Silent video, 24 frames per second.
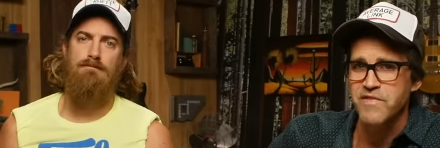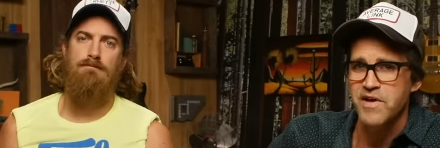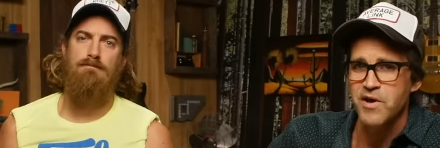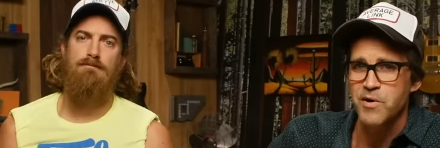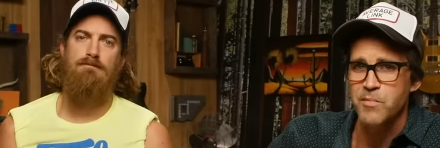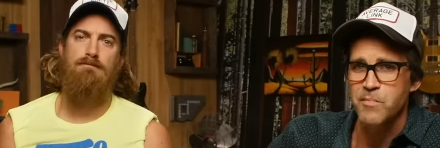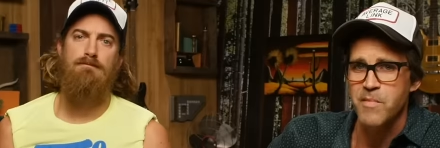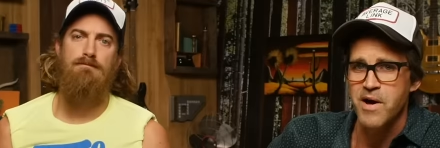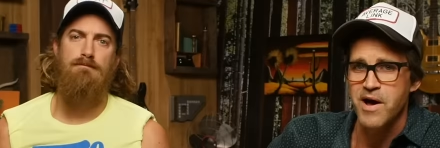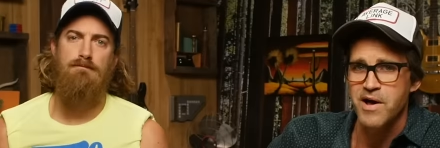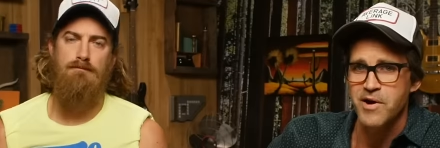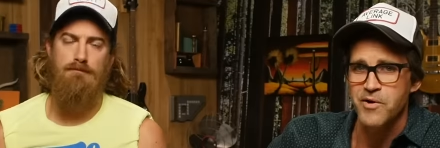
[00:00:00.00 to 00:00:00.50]
Speaker 1: if El
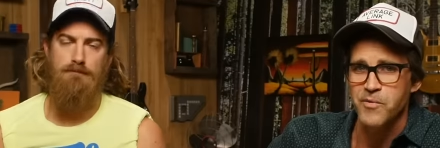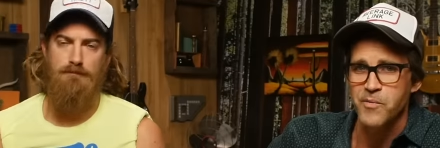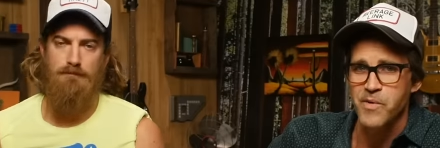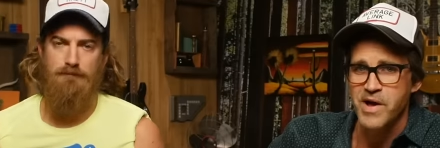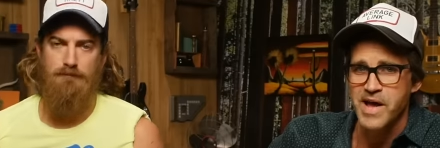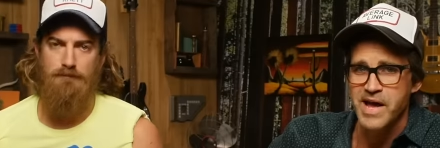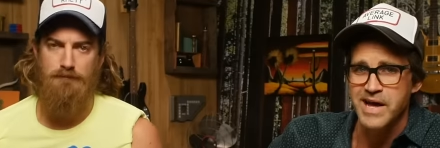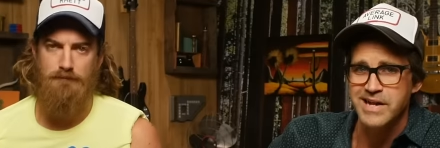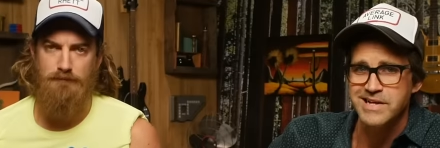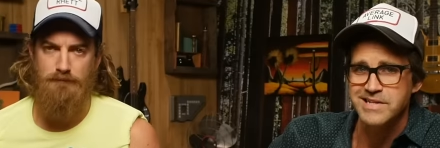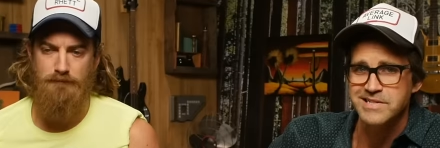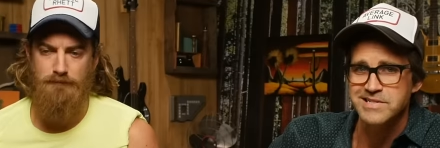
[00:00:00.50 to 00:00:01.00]

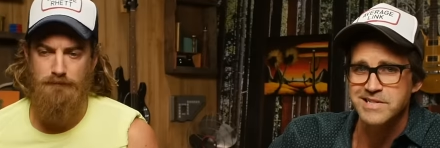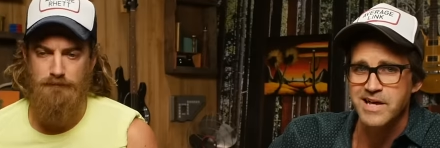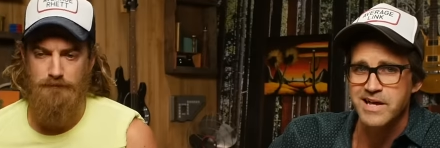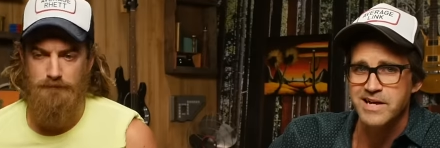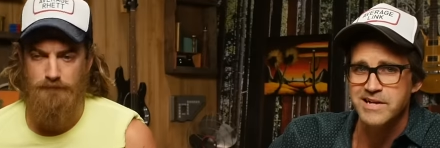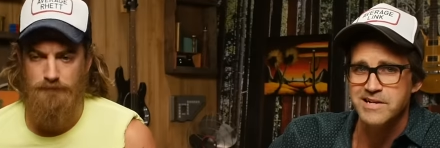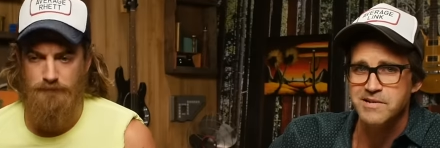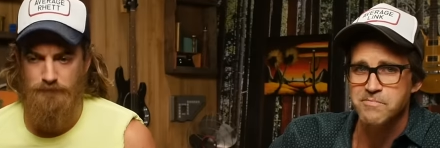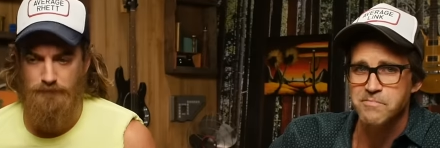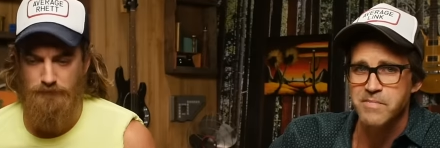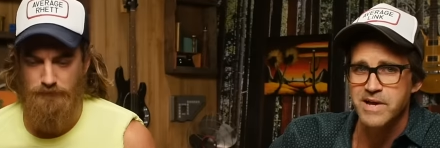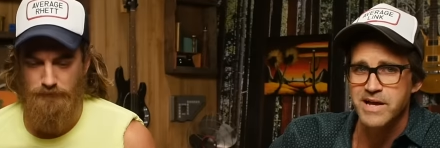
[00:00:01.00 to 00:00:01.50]
Monterey decided
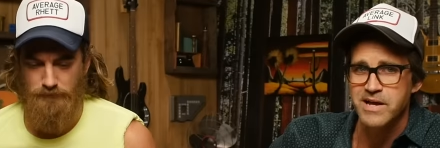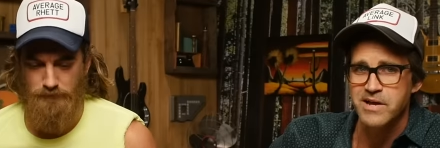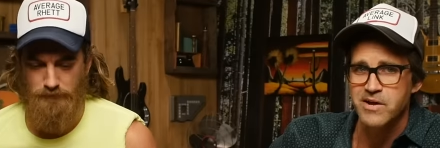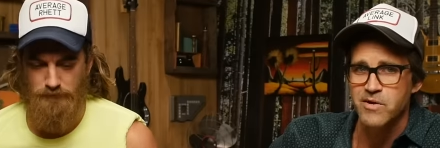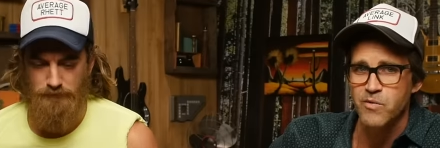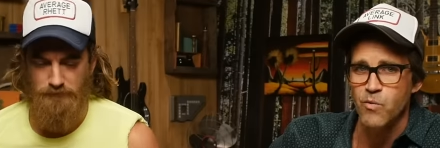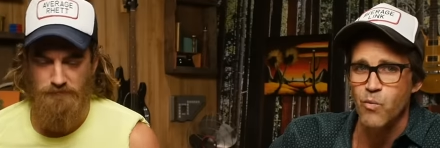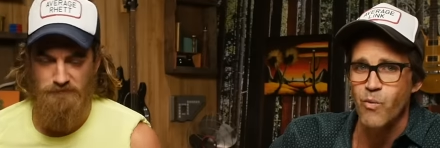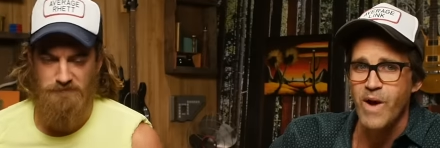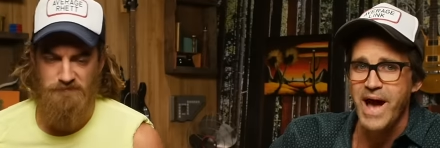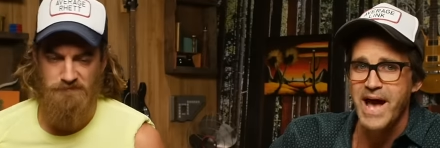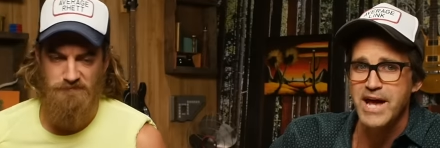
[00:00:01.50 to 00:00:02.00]
to make
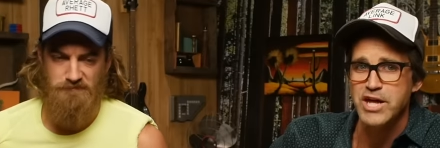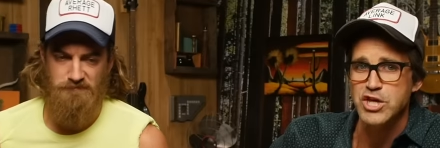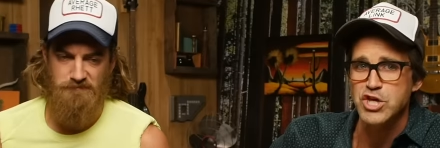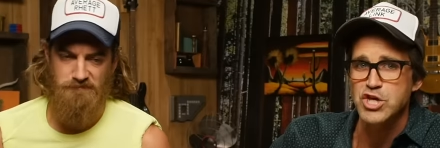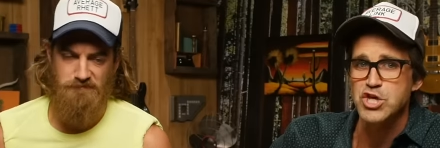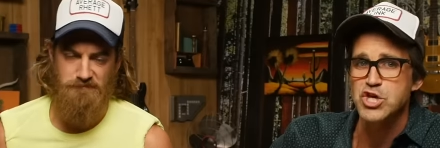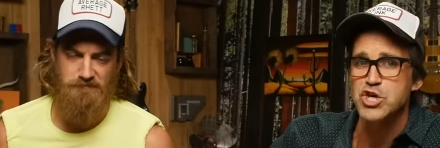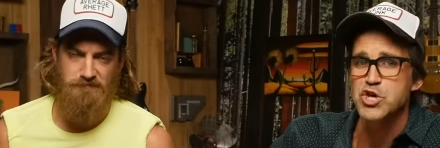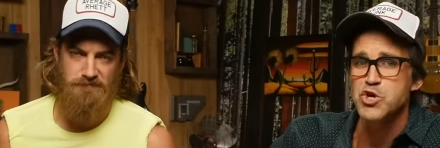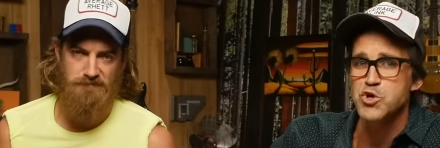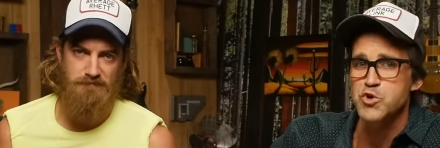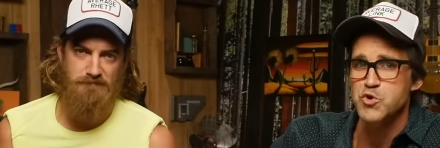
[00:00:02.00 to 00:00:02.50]

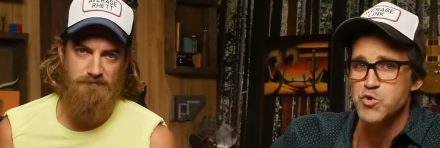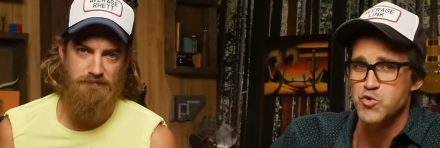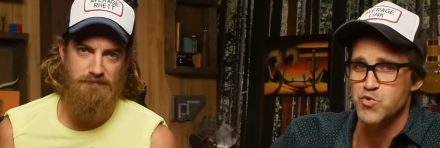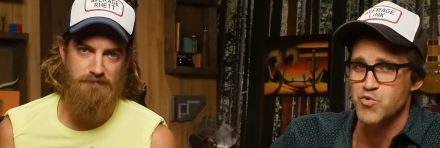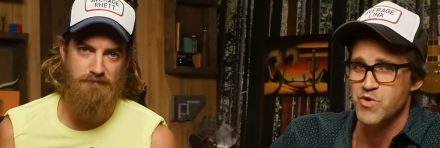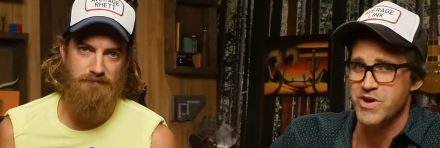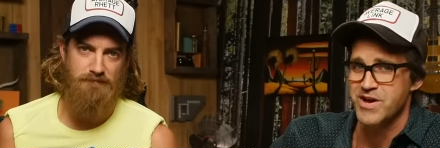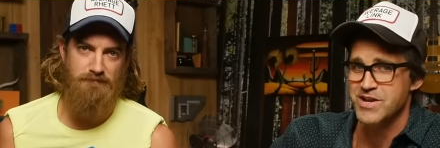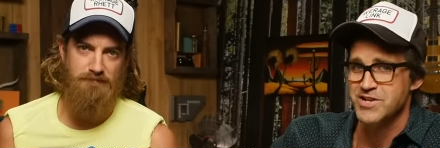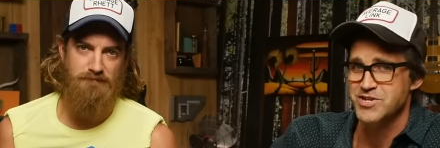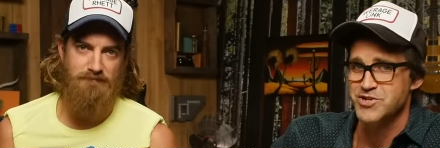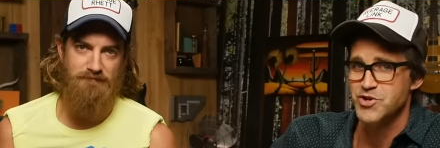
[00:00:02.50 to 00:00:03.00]
Wagyu
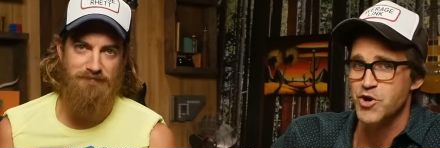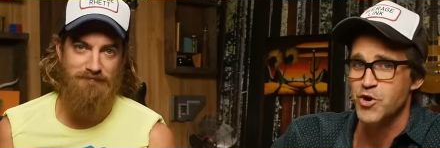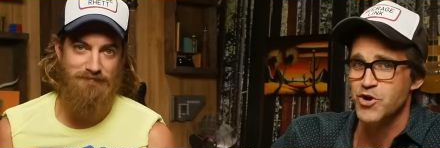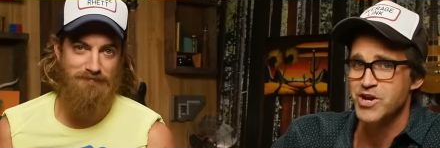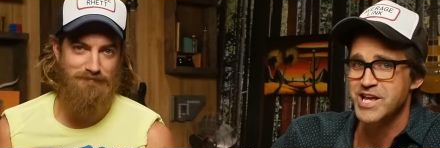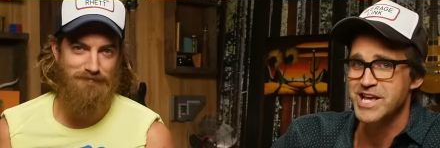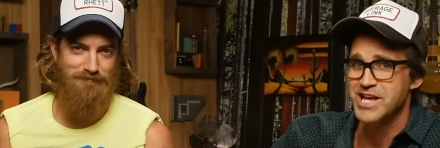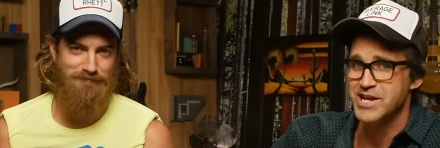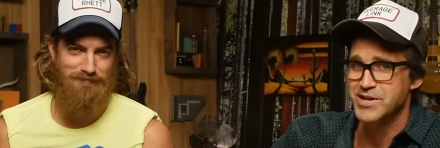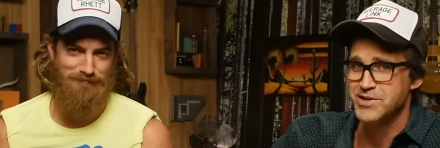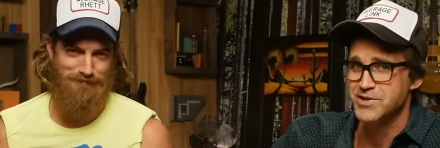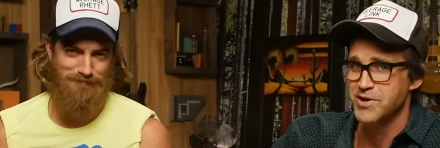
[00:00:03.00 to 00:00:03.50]

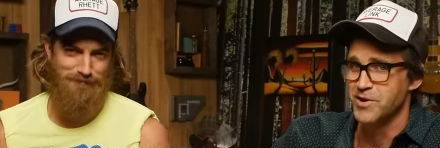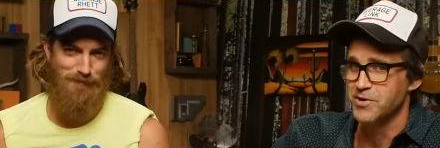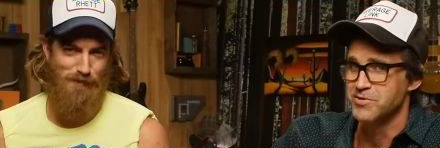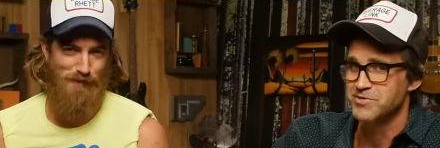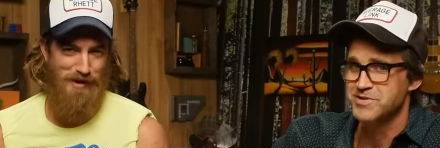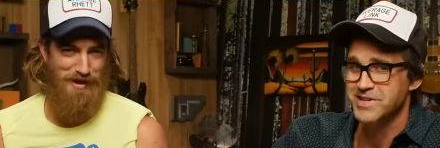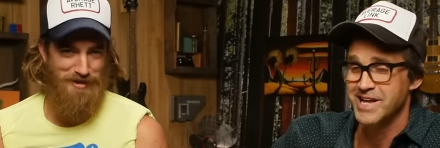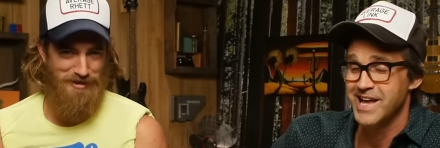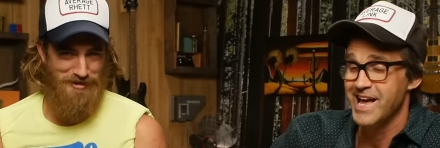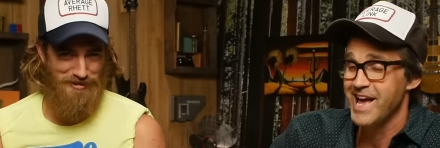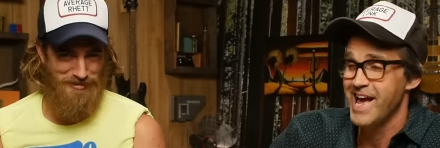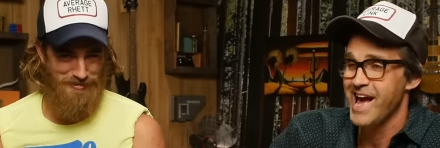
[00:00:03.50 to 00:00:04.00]
taquitos?
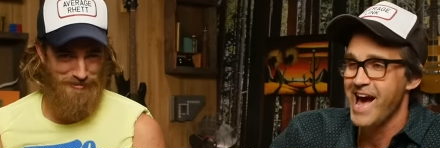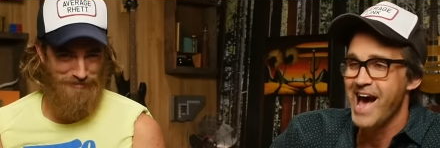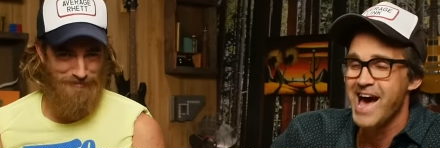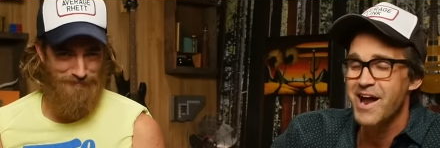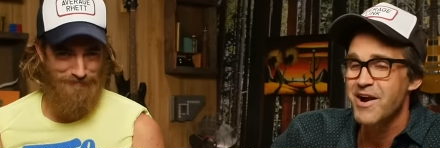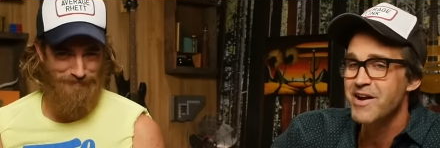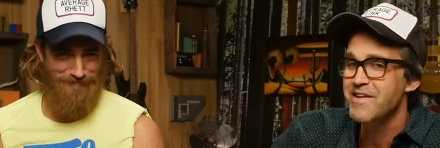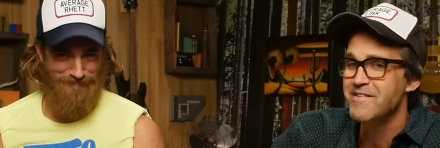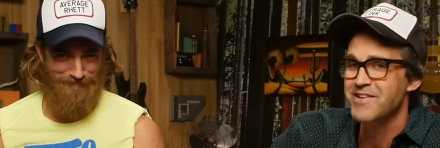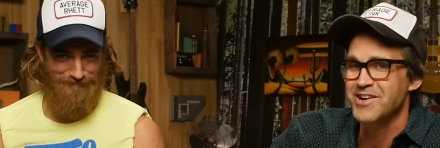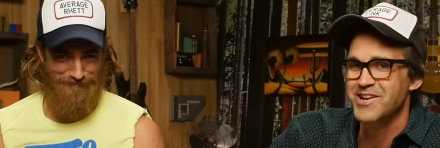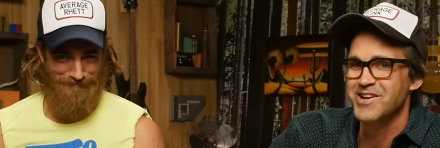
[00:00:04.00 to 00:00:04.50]
Wagyu? I don't
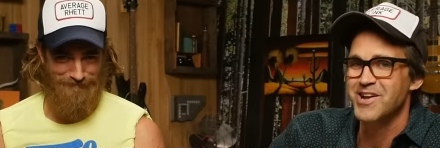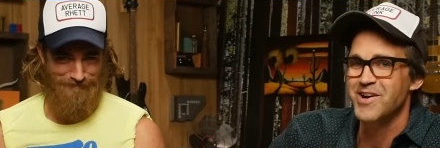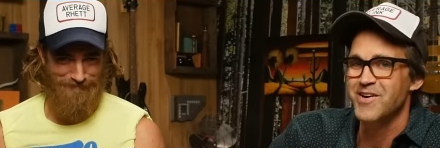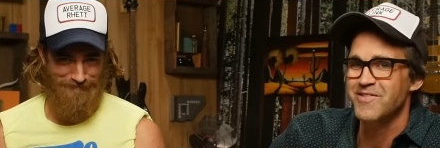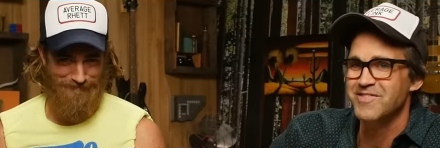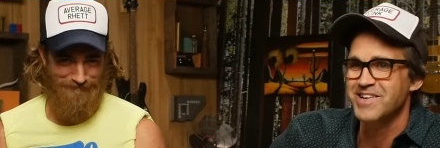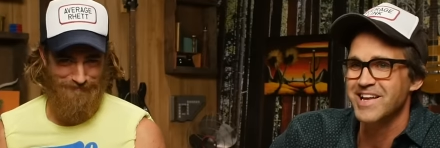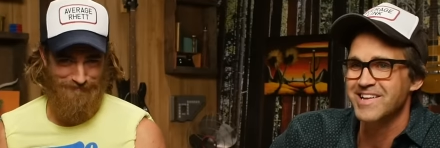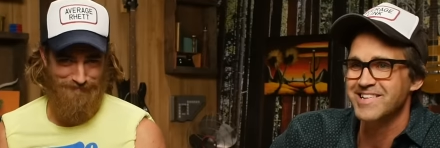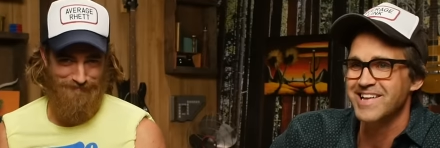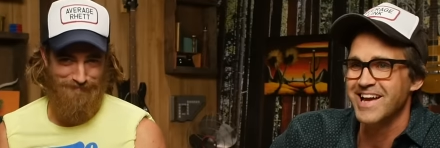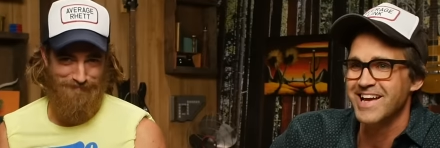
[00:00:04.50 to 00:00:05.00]
even know if
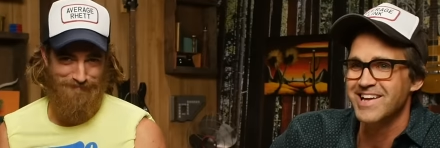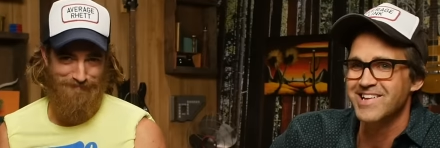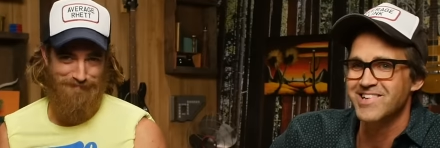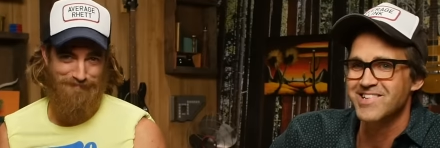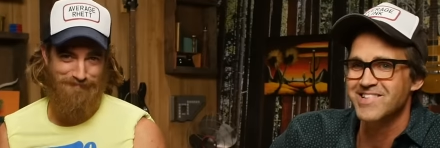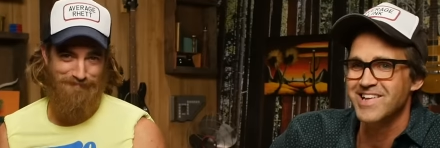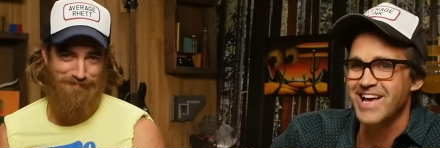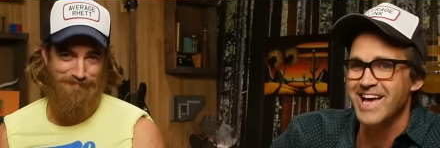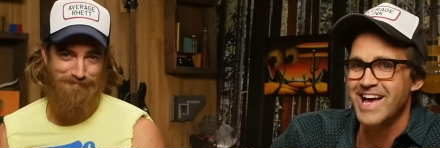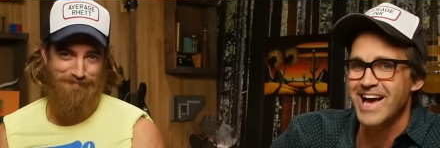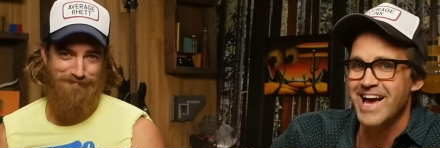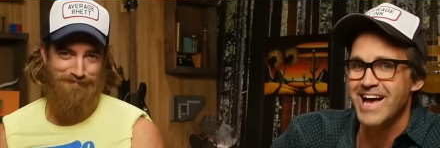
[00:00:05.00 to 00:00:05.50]
that's how you
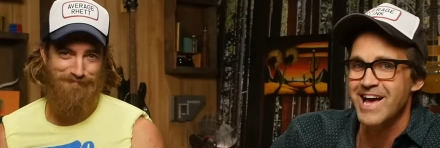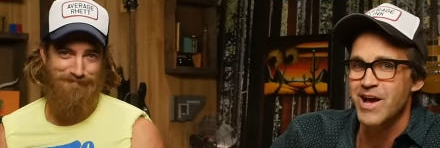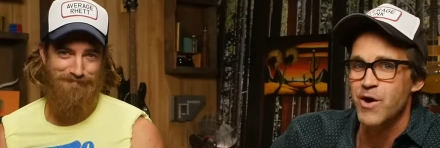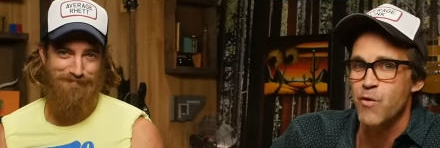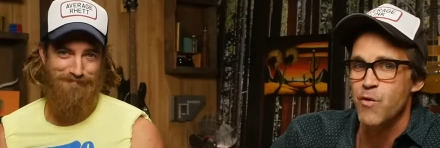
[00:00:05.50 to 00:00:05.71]
say it.